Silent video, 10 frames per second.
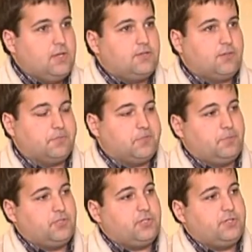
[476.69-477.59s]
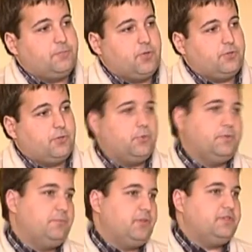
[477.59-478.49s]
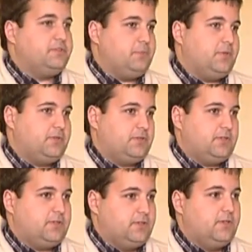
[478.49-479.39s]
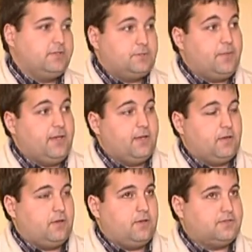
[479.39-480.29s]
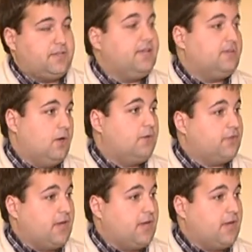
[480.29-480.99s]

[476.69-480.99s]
some specialty product with predispersed uh, state of